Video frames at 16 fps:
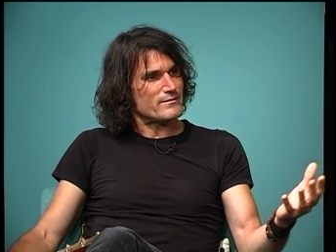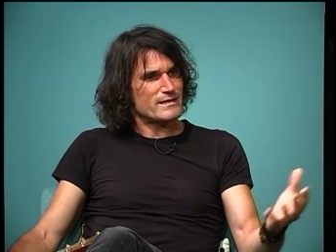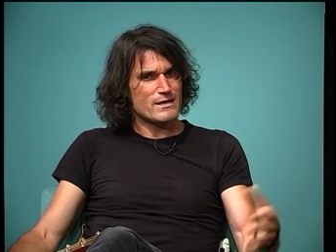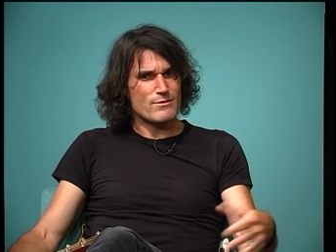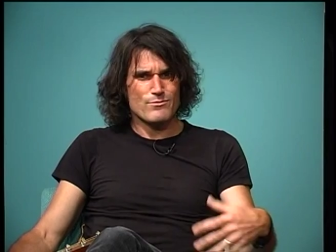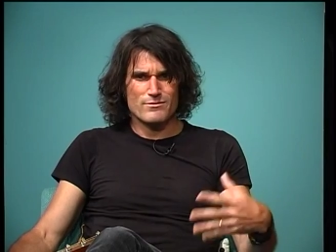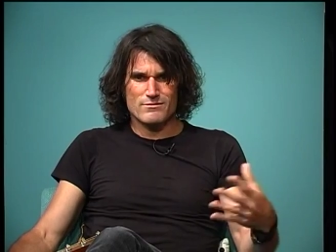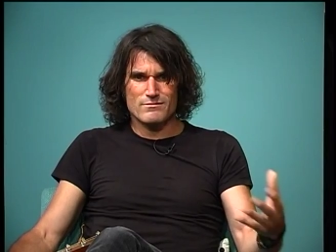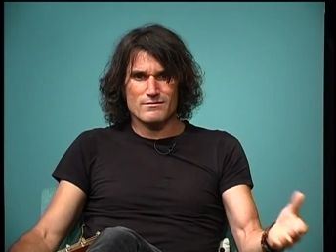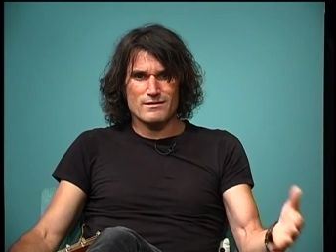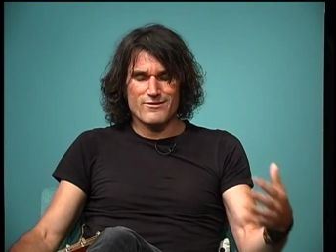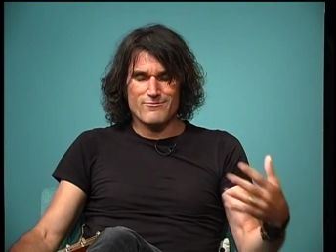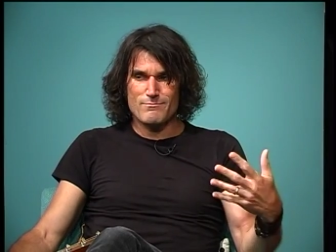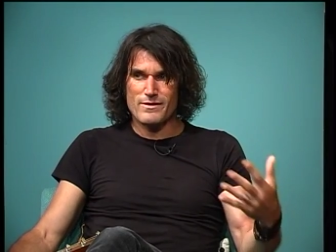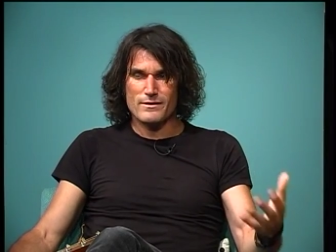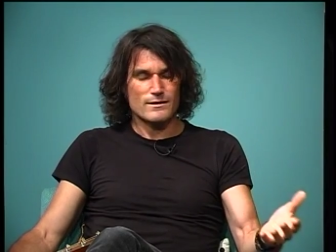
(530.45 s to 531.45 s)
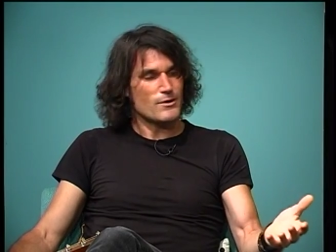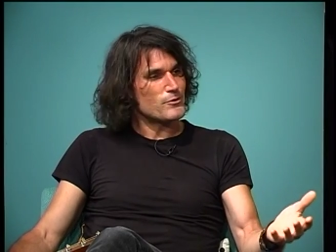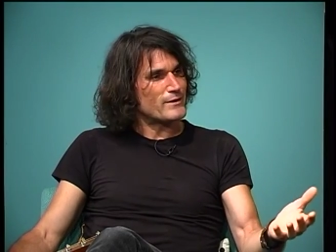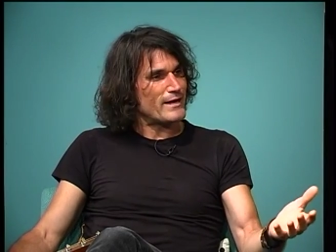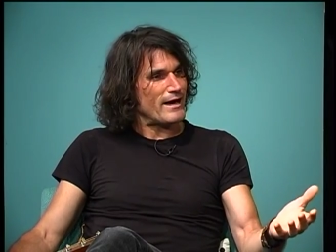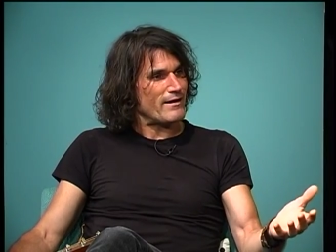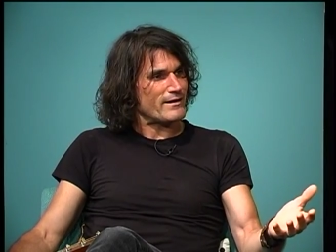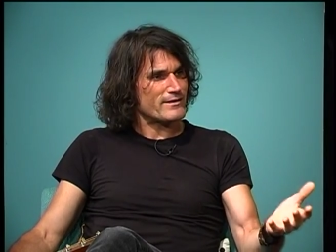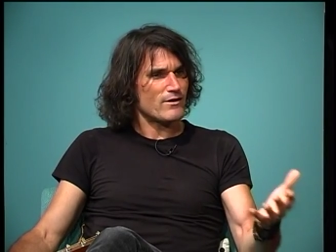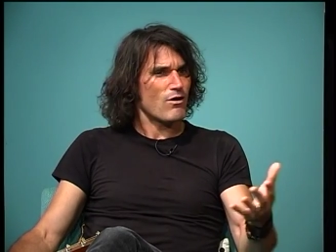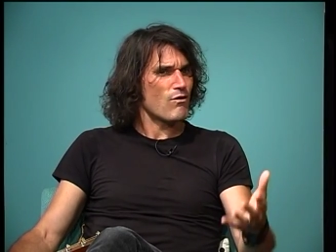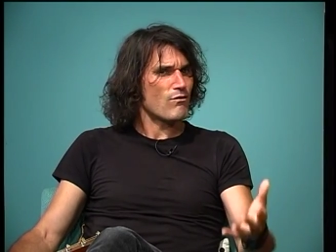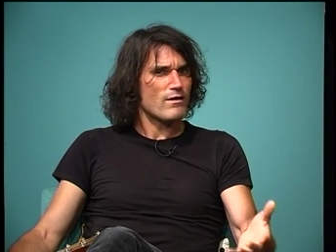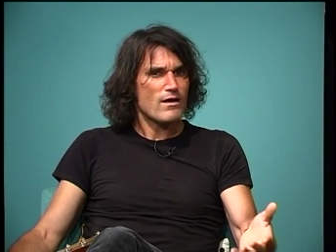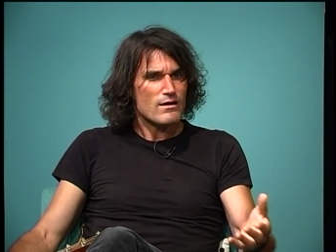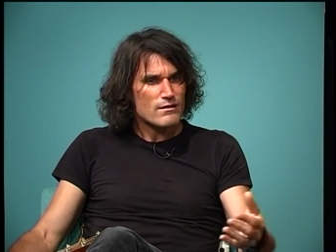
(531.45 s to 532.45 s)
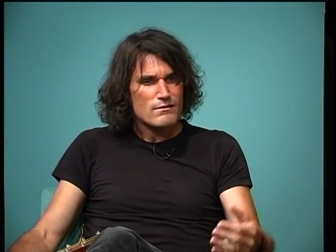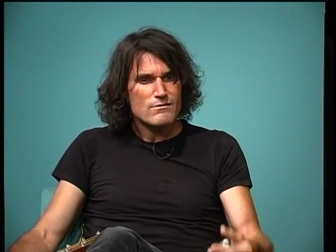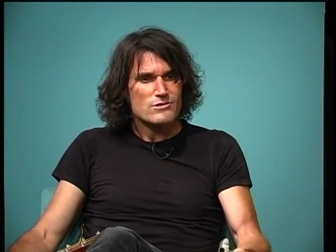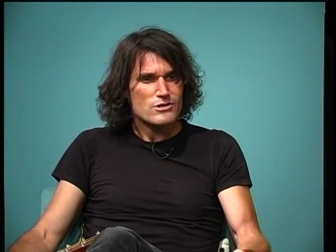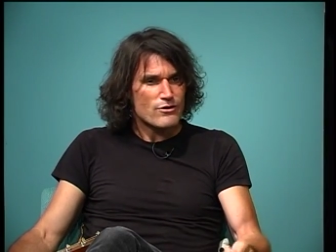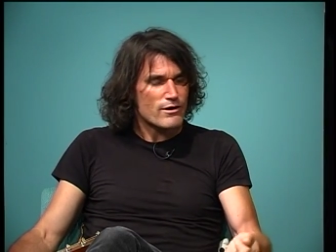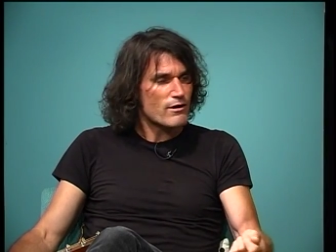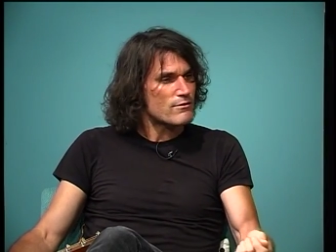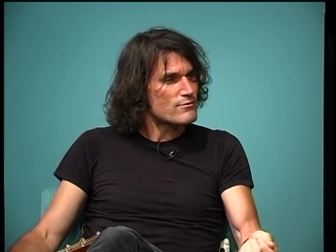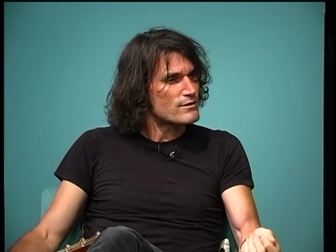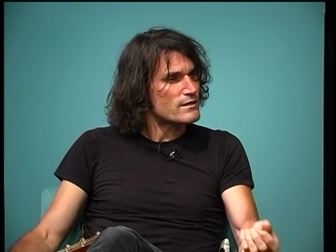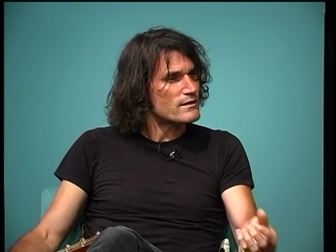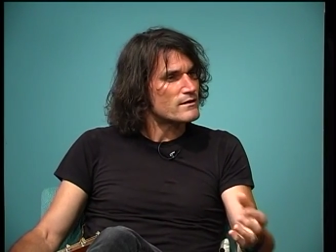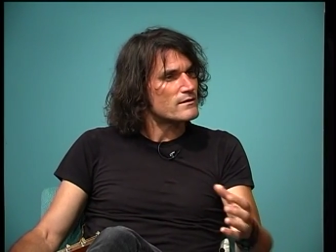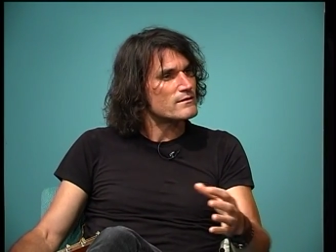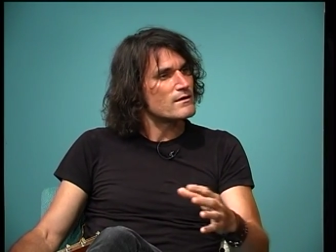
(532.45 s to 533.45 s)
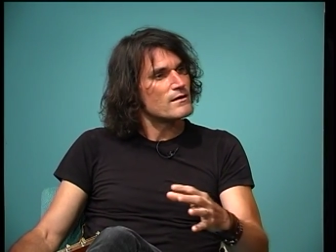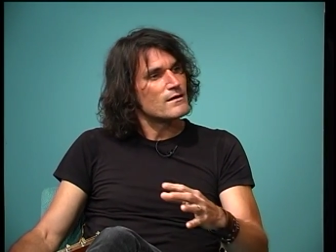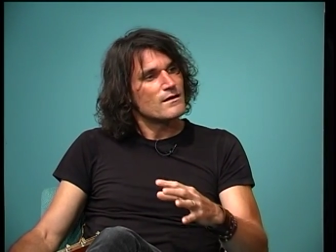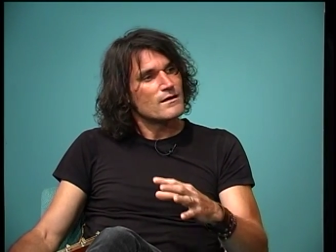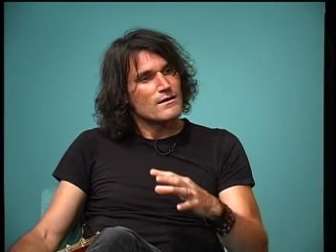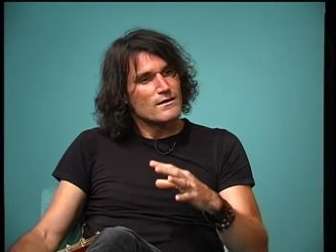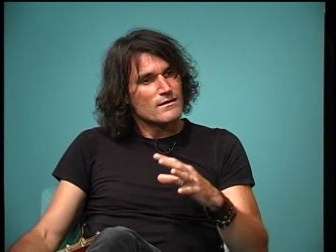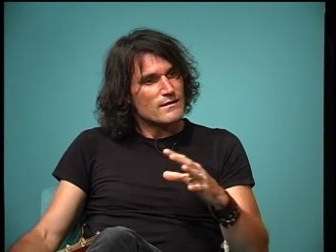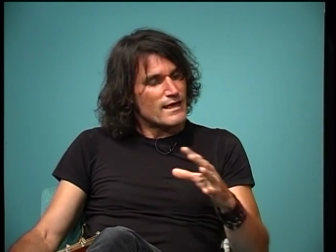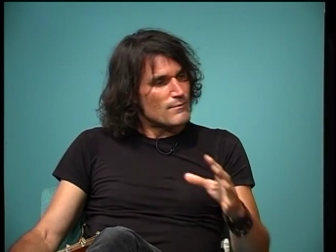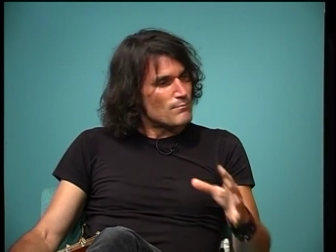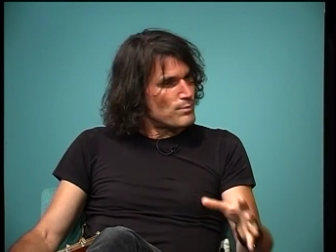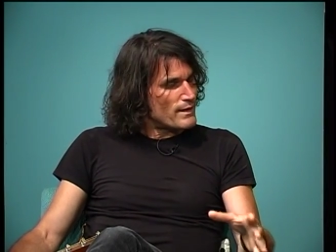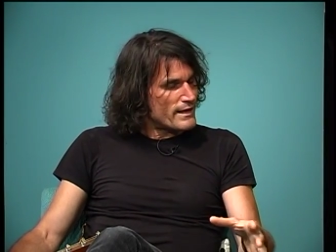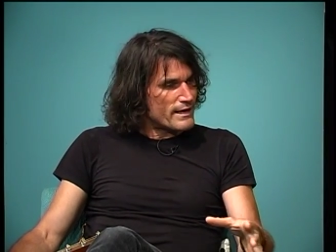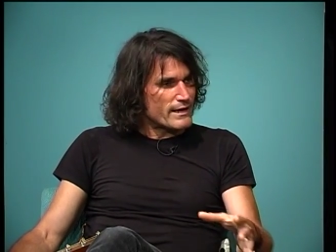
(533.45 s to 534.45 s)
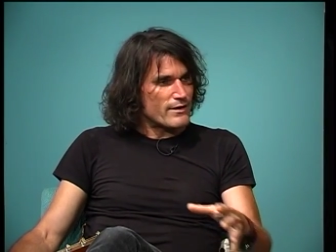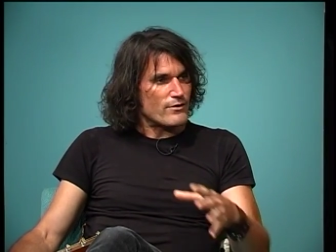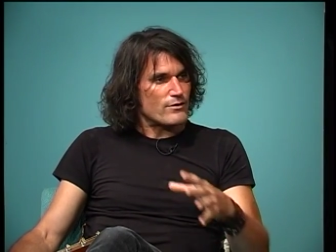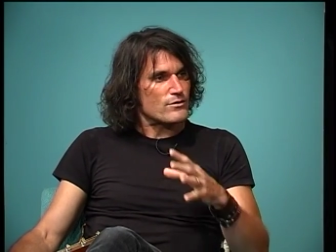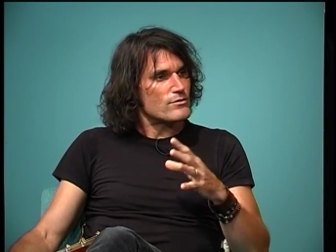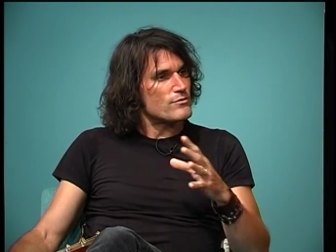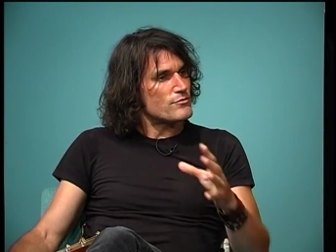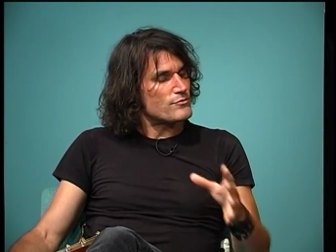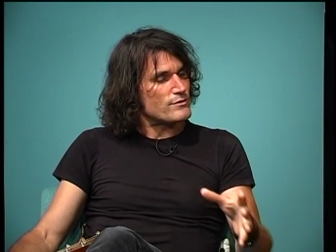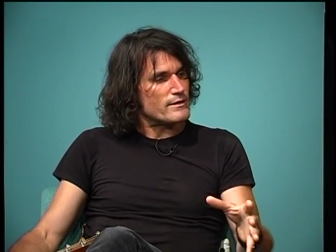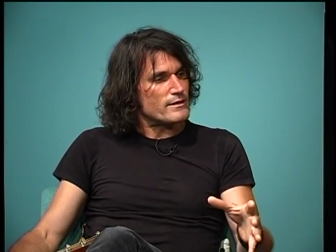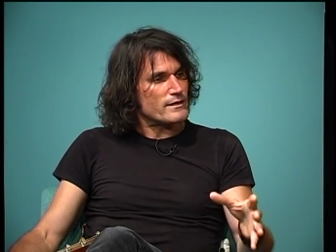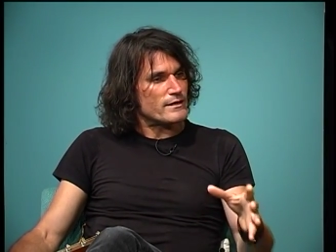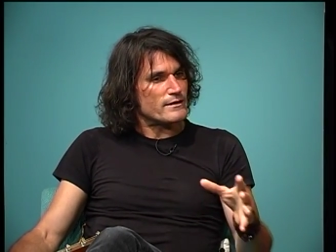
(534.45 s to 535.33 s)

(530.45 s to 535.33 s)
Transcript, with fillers: And he was giving me the lowdown. He's like, oh, yeah, you know, Jerry Garcia, they'd play here acoustic.